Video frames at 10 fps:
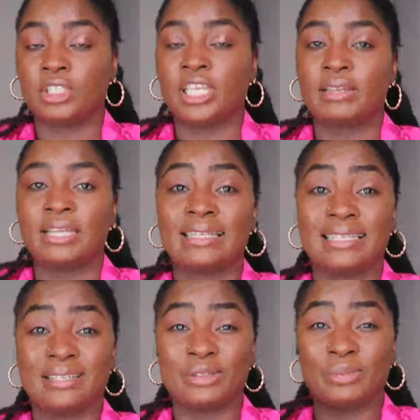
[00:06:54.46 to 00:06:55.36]
getting a
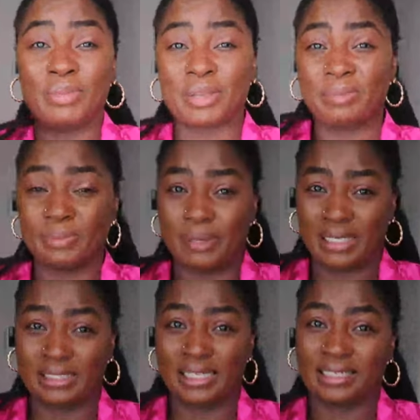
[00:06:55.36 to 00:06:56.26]
tailor to make me
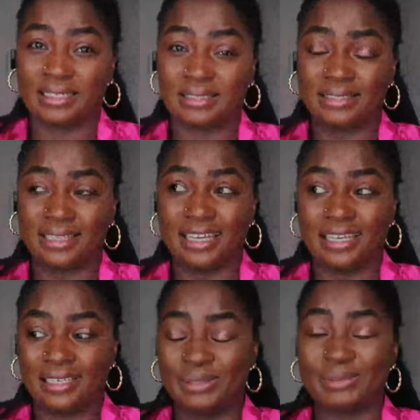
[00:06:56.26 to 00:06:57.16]
pants like this,
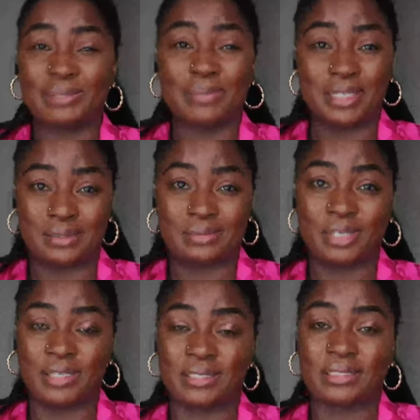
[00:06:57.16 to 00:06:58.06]
and it was a mess,
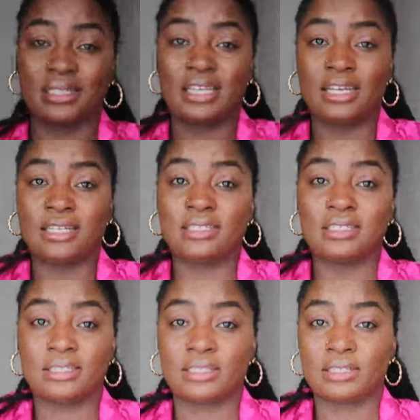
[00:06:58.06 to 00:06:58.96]
because
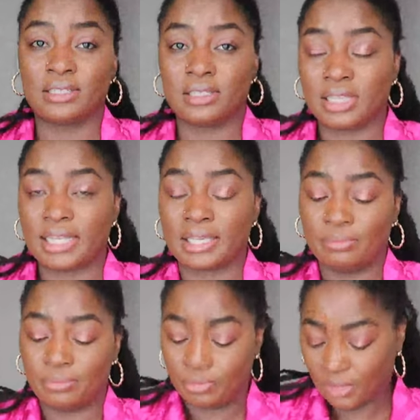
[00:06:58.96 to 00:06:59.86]
the like
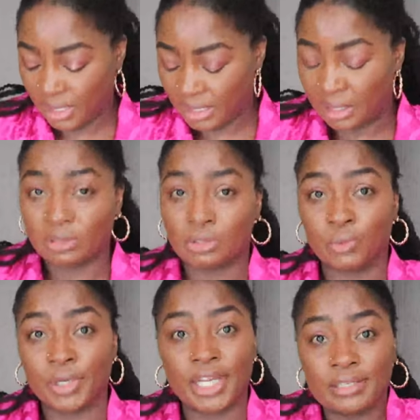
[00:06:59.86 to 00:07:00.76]
around the
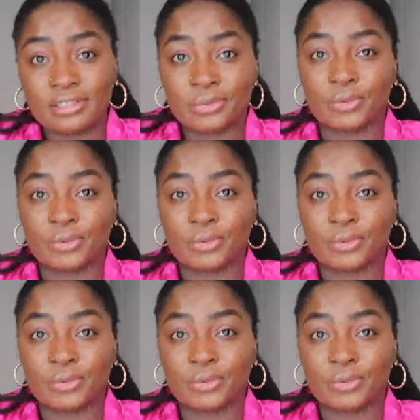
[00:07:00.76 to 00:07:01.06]
waist it